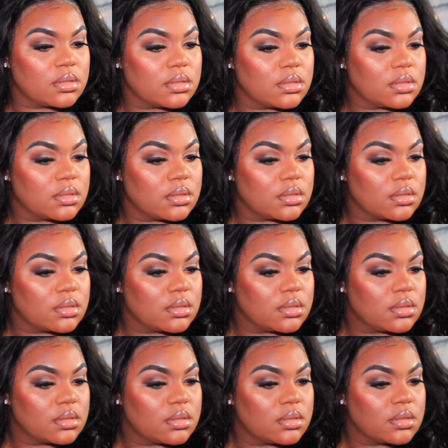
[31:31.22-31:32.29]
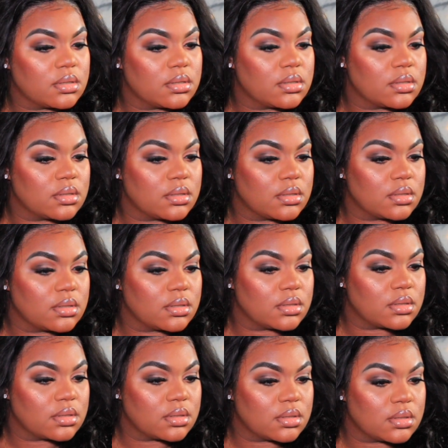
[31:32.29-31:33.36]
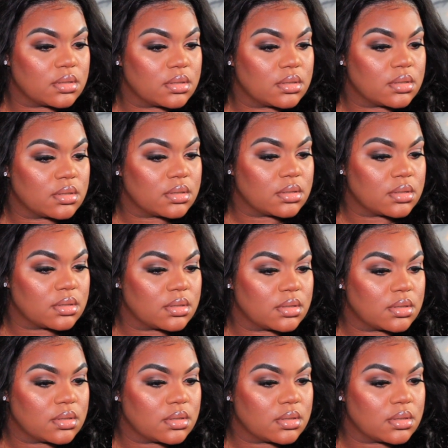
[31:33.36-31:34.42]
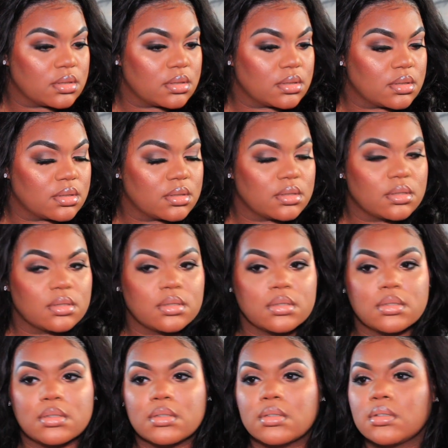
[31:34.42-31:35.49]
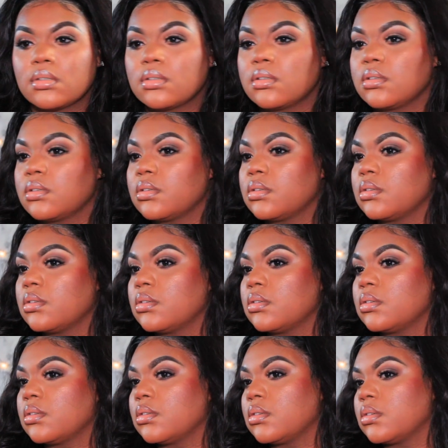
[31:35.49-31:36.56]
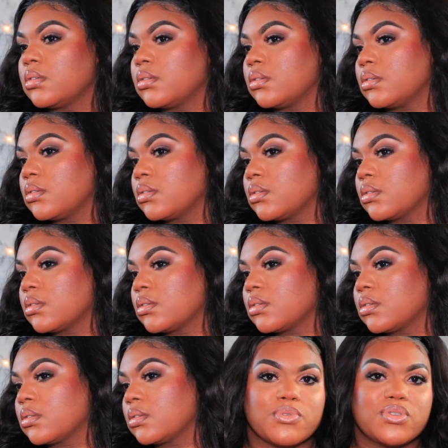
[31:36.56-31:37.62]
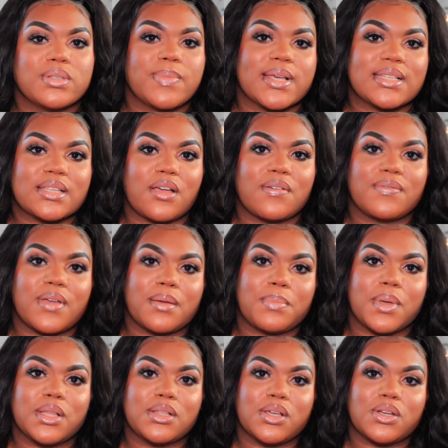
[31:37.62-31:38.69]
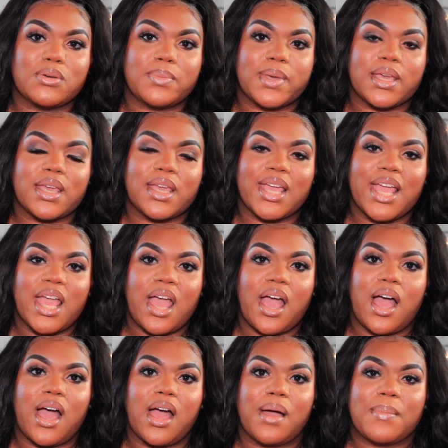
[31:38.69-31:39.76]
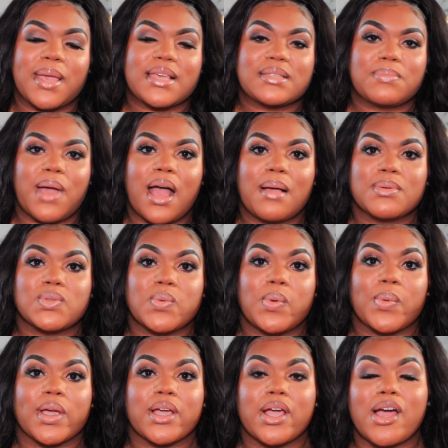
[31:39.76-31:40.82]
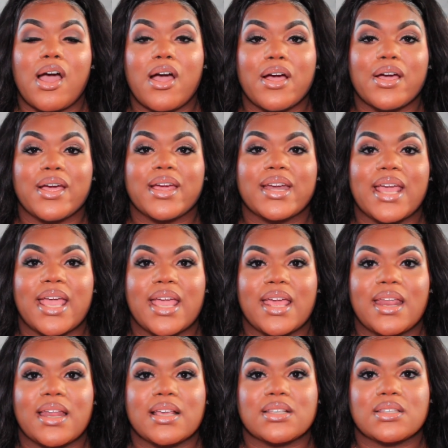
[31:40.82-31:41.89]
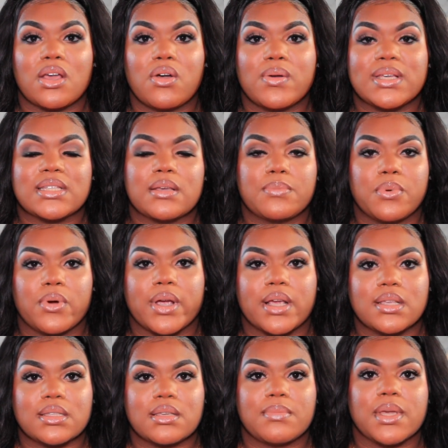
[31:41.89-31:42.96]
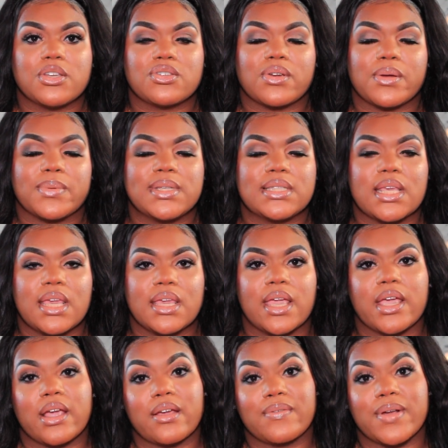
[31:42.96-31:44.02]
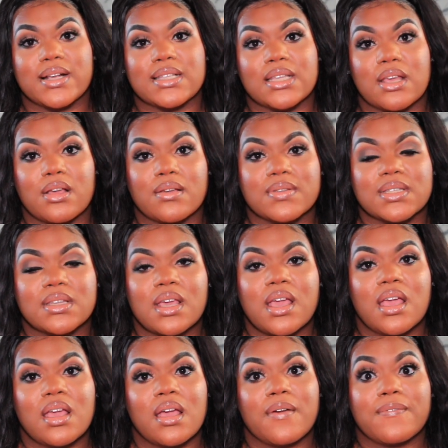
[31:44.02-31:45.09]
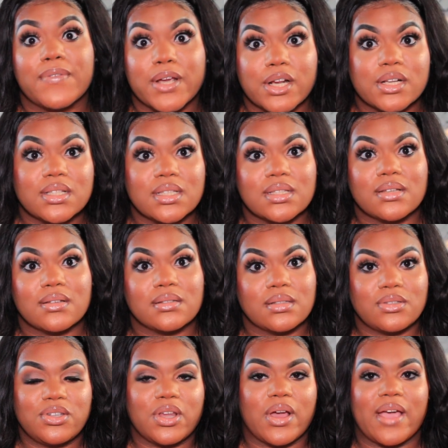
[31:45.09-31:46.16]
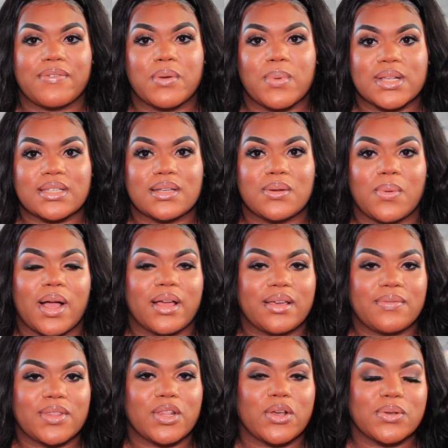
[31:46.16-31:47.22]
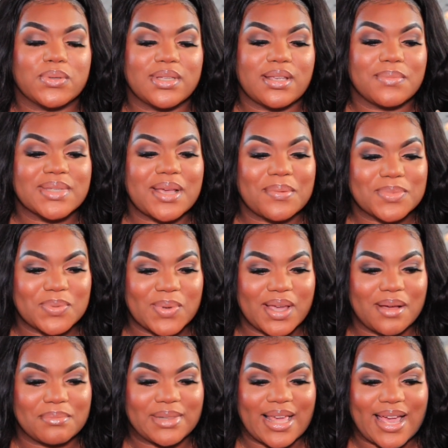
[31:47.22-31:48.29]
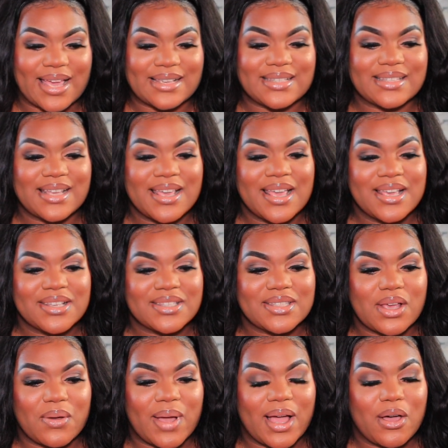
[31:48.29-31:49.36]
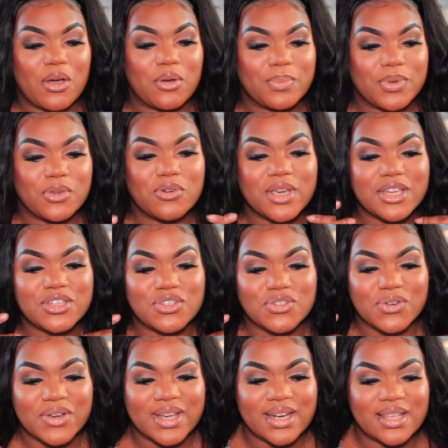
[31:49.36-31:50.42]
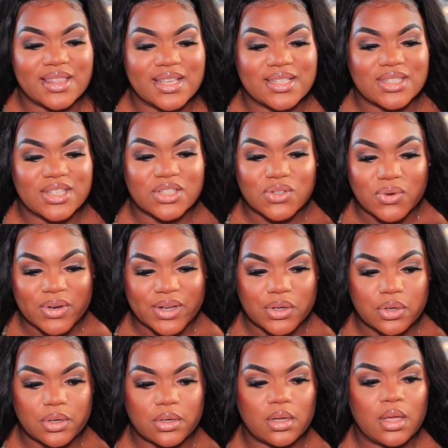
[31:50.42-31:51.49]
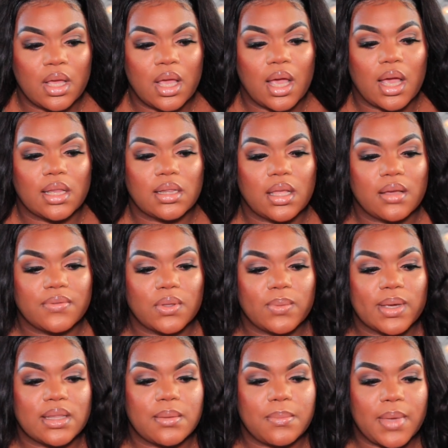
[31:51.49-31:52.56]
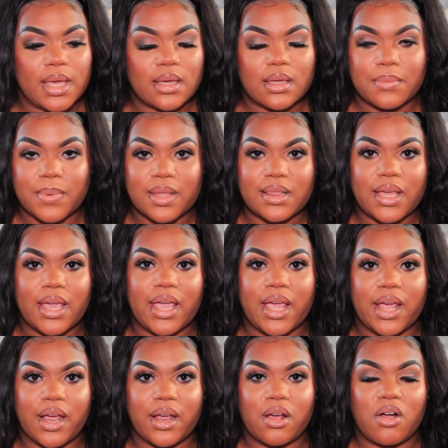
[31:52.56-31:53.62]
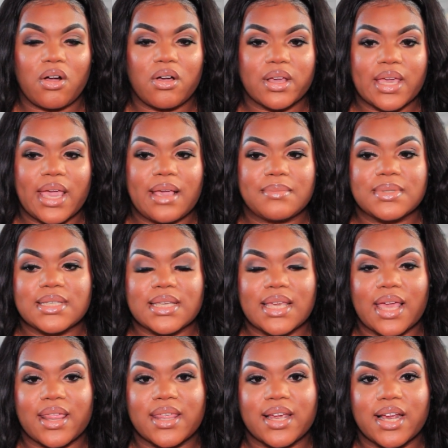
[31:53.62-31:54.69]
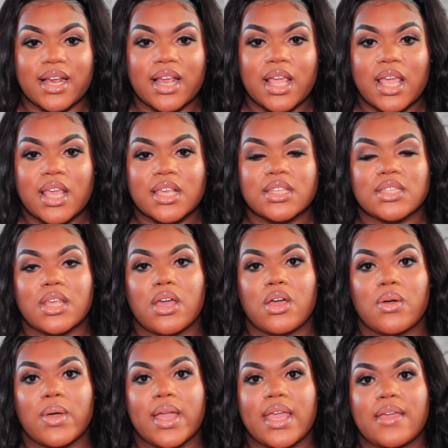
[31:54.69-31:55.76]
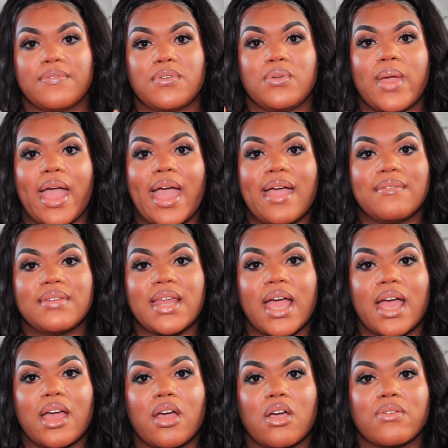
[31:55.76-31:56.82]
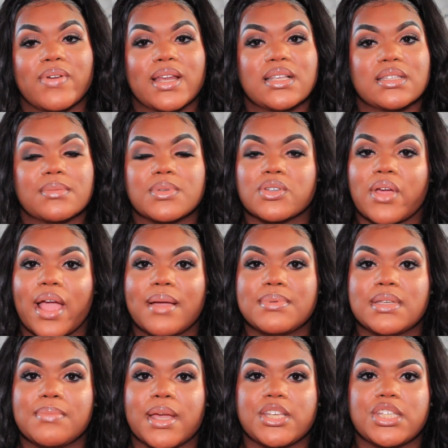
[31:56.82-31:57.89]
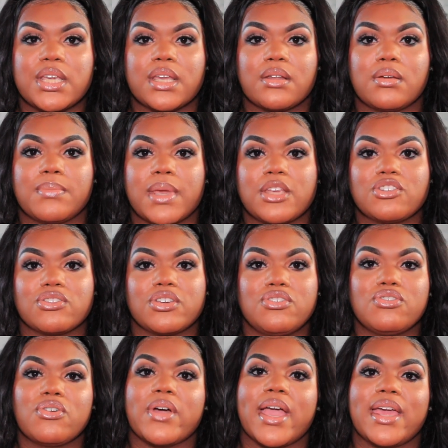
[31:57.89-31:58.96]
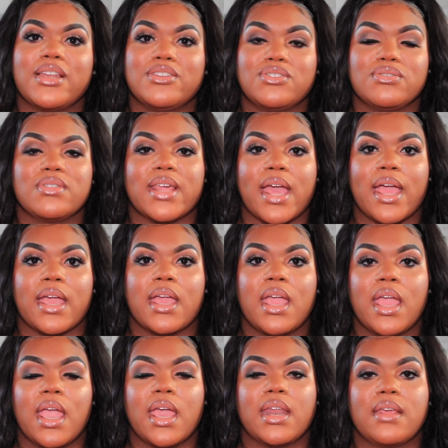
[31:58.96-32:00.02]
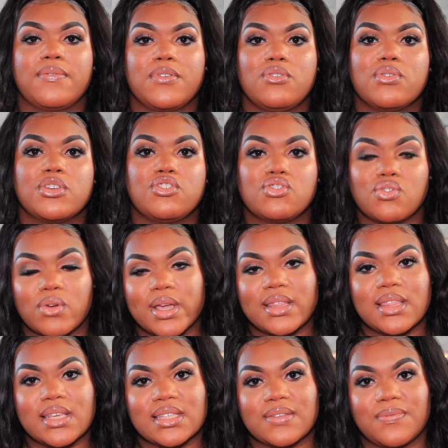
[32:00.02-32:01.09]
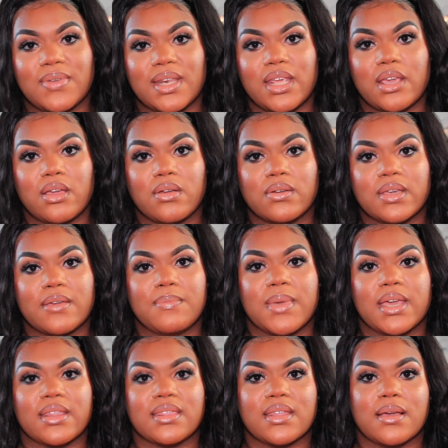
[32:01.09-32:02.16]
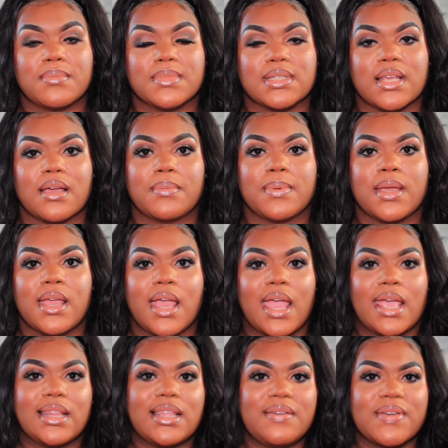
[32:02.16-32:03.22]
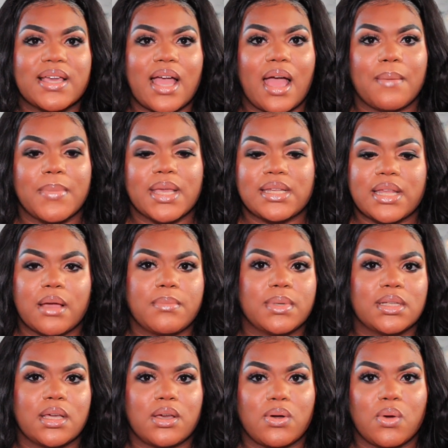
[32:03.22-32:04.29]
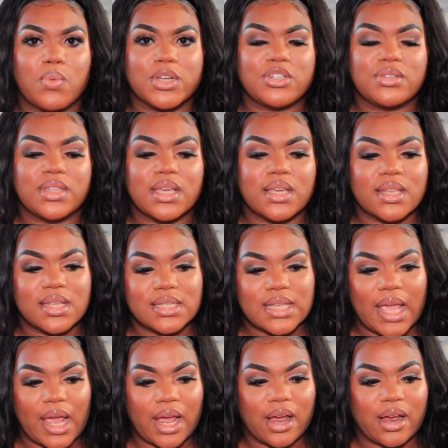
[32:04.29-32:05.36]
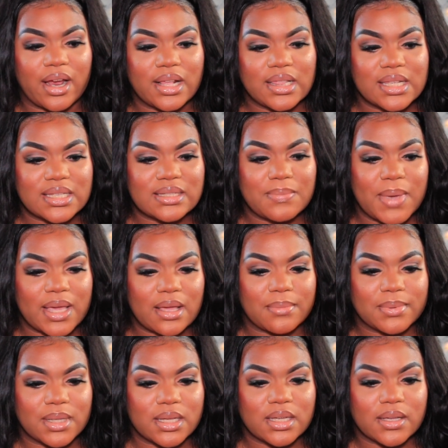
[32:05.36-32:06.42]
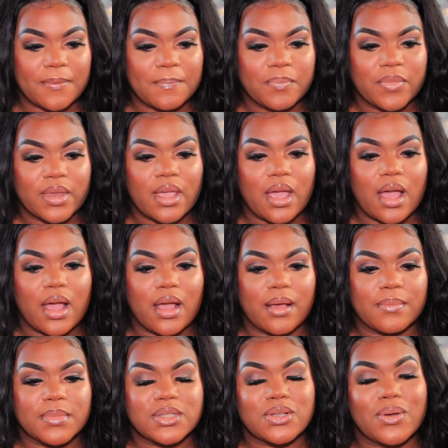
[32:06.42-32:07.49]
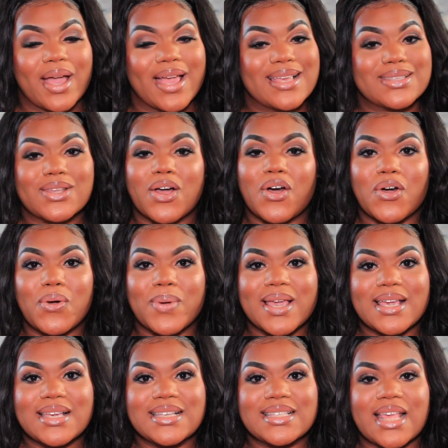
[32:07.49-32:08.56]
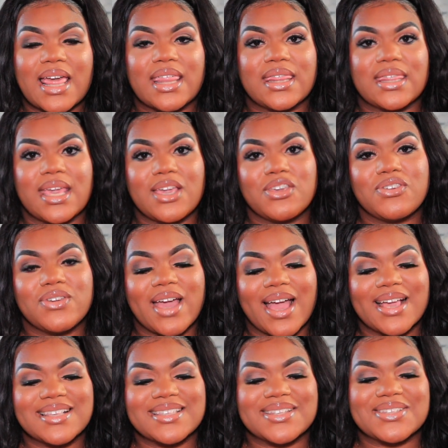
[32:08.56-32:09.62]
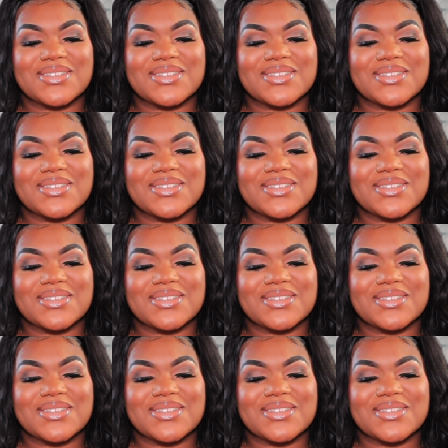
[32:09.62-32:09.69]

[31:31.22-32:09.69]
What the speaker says: look. I hope you guys enjoyed watching me make myself over and just spruce myself up a little bit. As moms, we work hard, and it's always important to make sure we take care of ourselves first, you know, every once in a while, even though sometimes we come last. So I hope you enjoyed this tutorial. I love the way the makeup and the hair all came together. So if you have not already subscribed to my channel, make sure you go ahead and do that. And if you enjoyed this video, give thumbs up and leave a comment down below on what you think of this hair and this makeup look. So as always, thank you guys